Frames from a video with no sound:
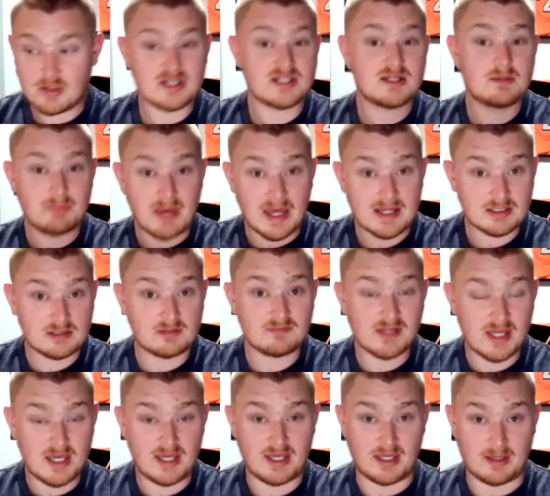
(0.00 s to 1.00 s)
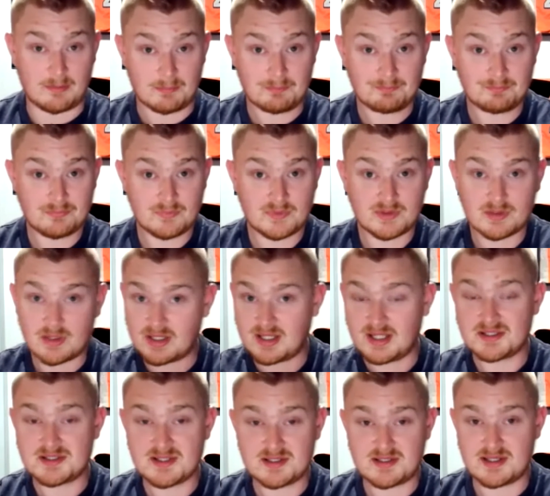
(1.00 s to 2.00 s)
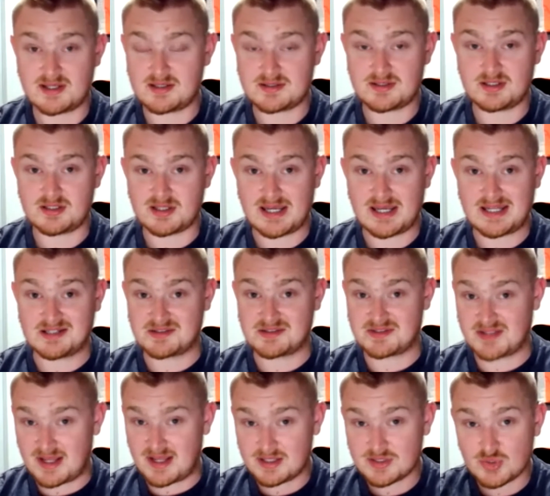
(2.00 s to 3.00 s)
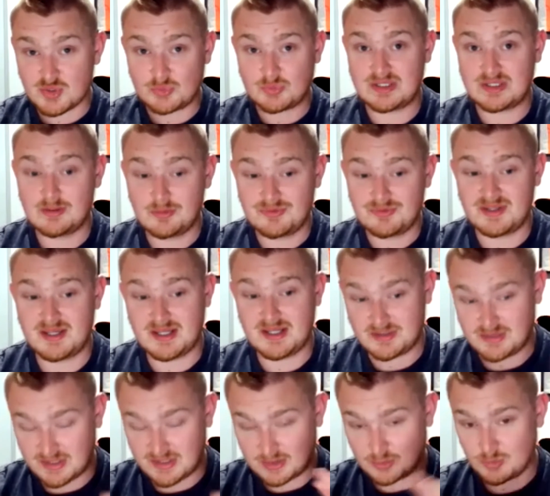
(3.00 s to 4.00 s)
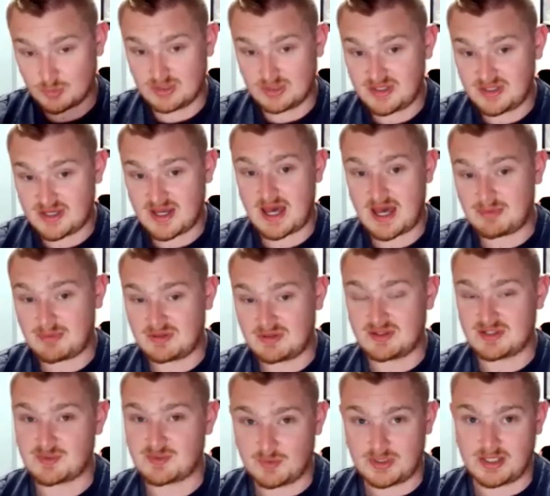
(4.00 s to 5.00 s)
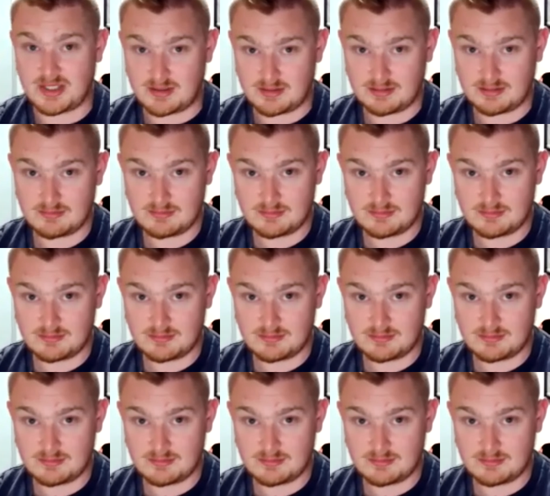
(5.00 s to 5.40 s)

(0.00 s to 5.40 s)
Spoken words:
competitive game against the Tennessee Titans. That is a real thing that could really happen this week,